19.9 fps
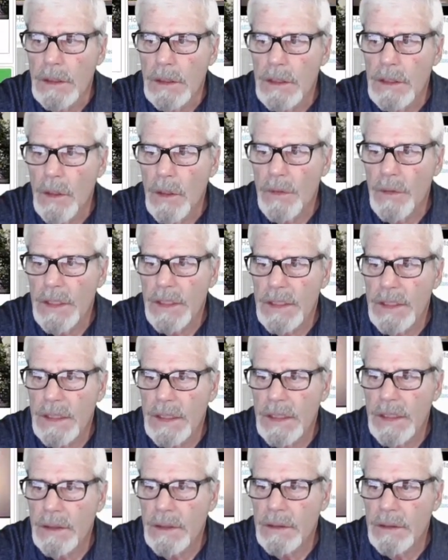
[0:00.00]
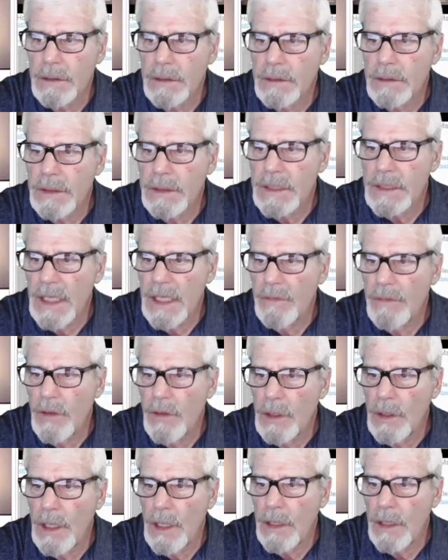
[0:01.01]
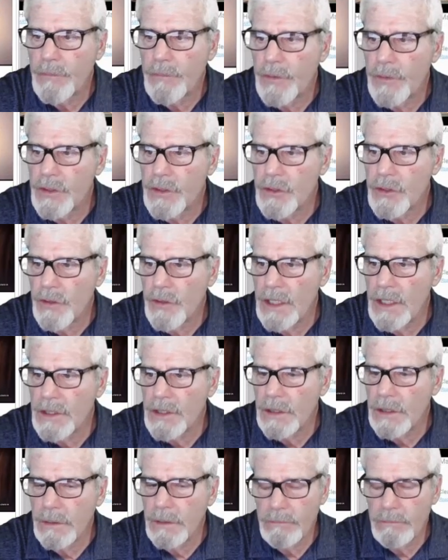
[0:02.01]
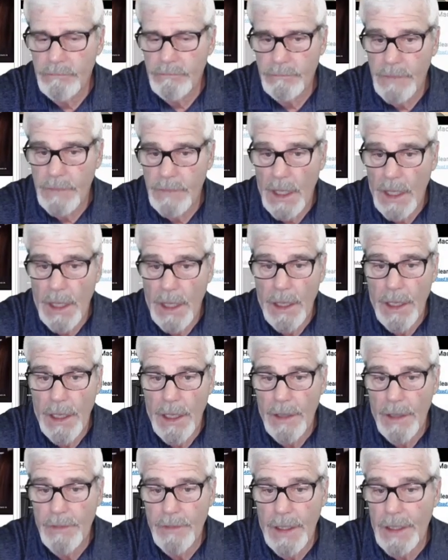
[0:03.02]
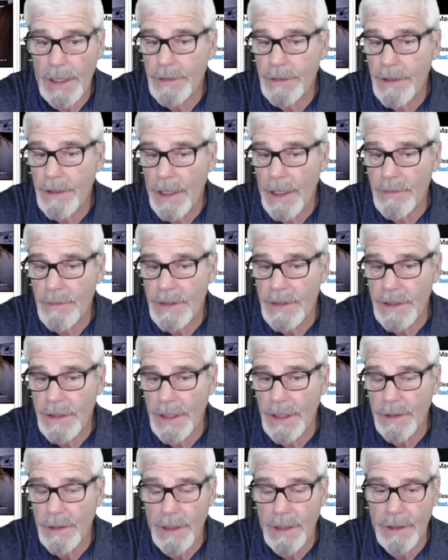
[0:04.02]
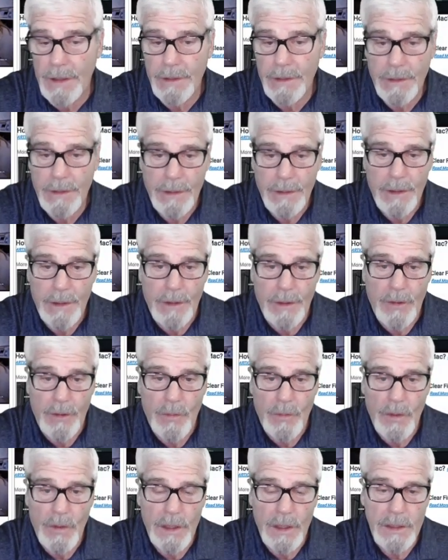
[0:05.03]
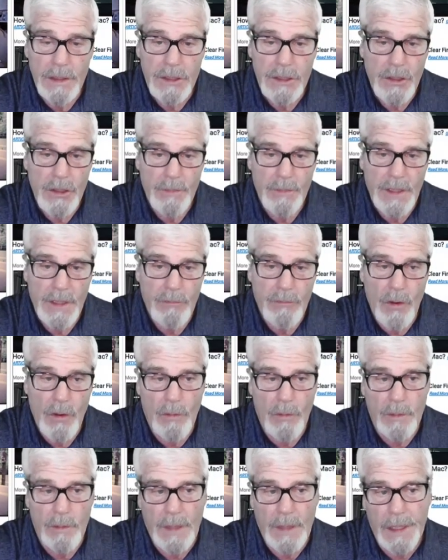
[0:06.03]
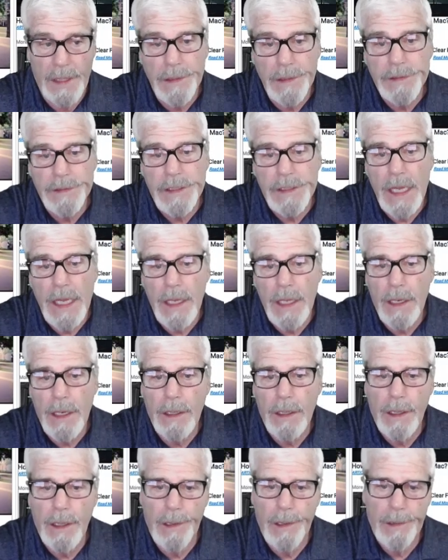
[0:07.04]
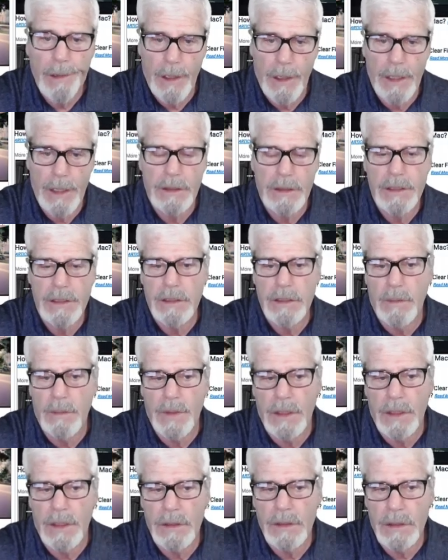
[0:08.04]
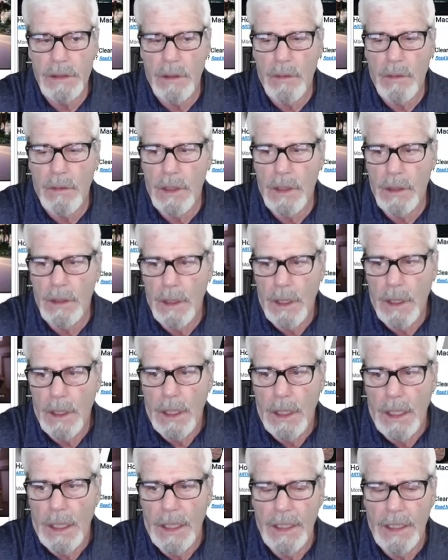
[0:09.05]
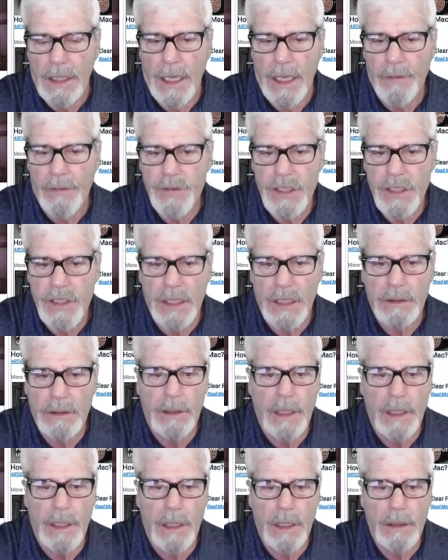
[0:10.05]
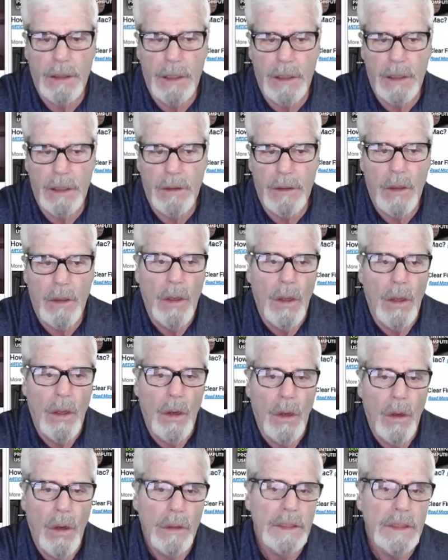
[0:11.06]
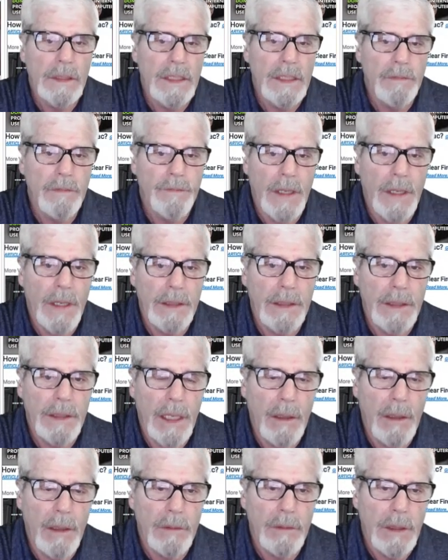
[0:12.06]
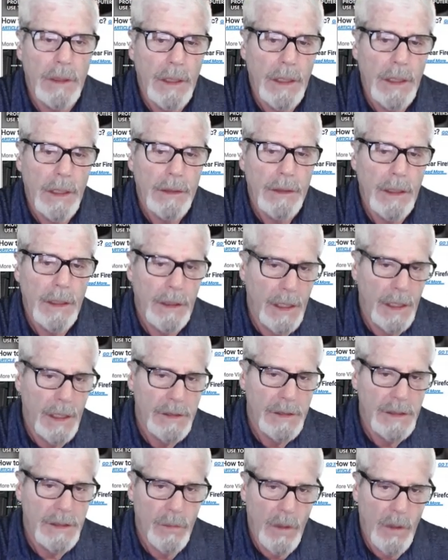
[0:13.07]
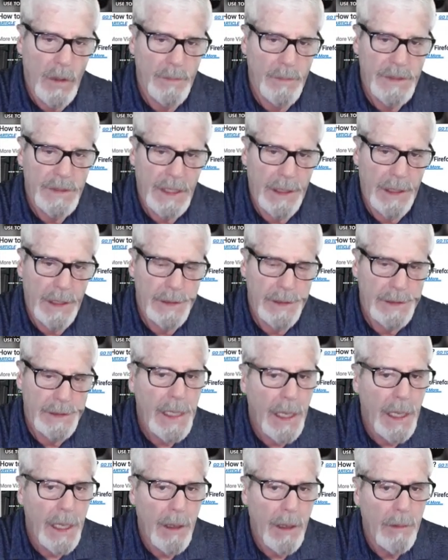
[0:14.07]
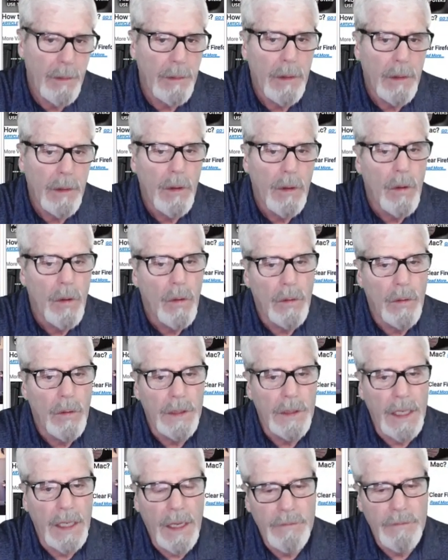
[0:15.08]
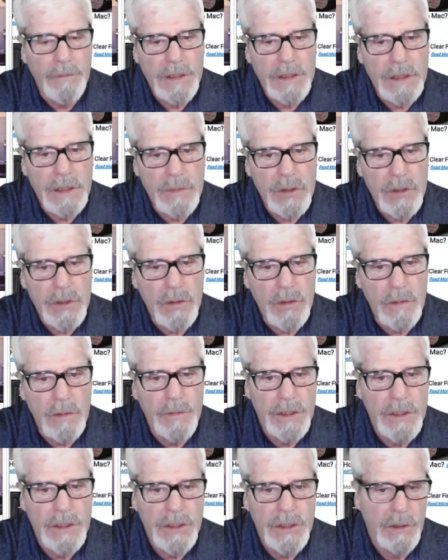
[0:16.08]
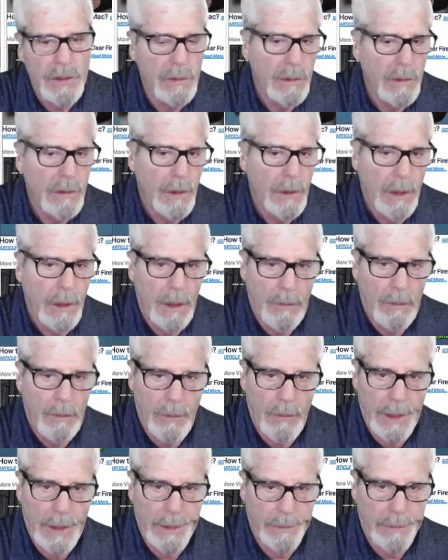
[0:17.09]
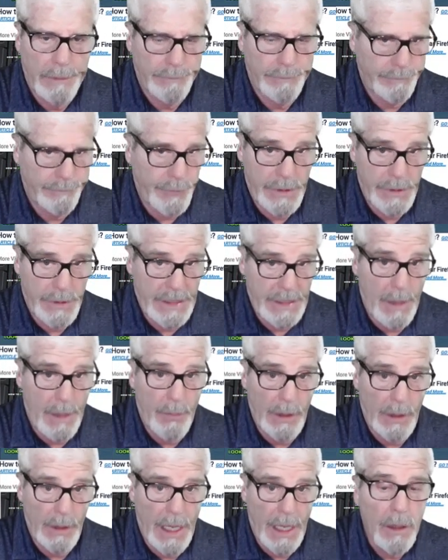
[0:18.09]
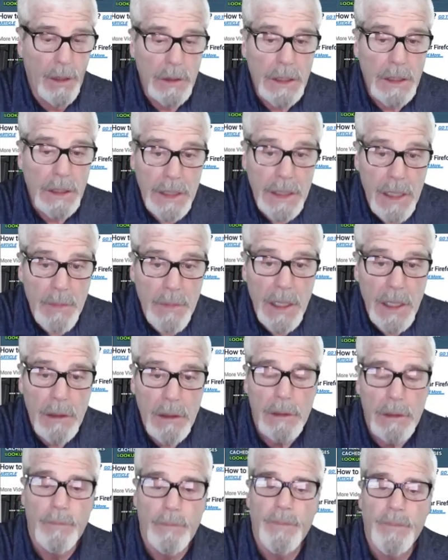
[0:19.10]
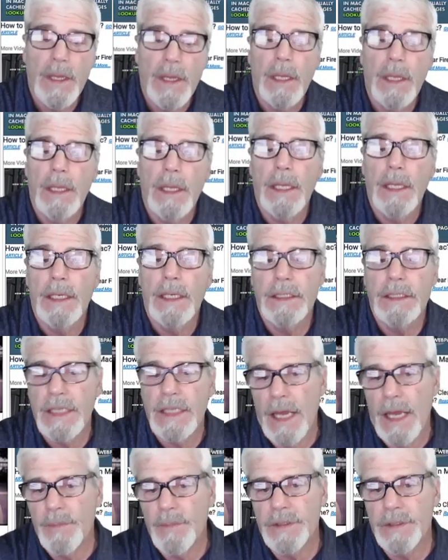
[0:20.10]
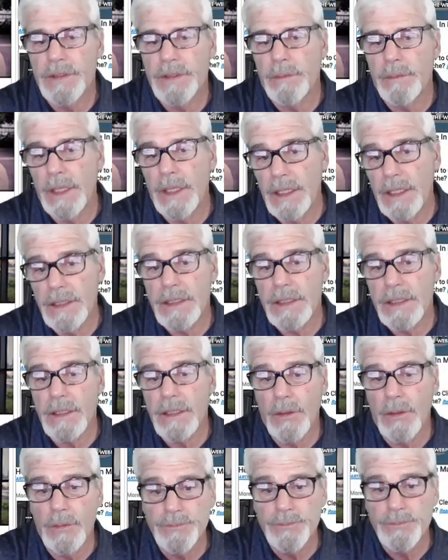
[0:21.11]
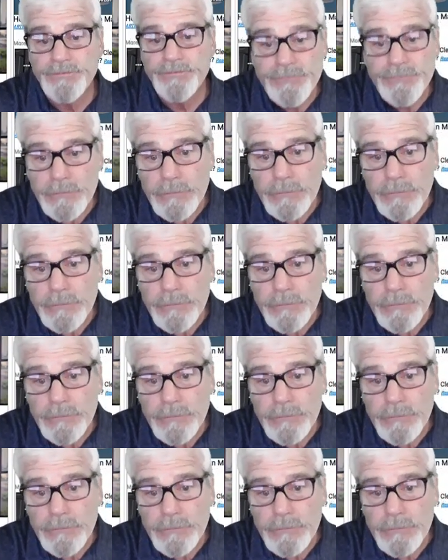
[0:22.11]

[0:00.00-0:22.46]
So this can save you a lot of frustration. I've had at times think that, well, there's something wrong with my internet, I can't connect to something and so on, and I have checked it on here only to find out that yes, the website is down, or they're having some sort of issue with, for example, Outlook email. It has happened to me, so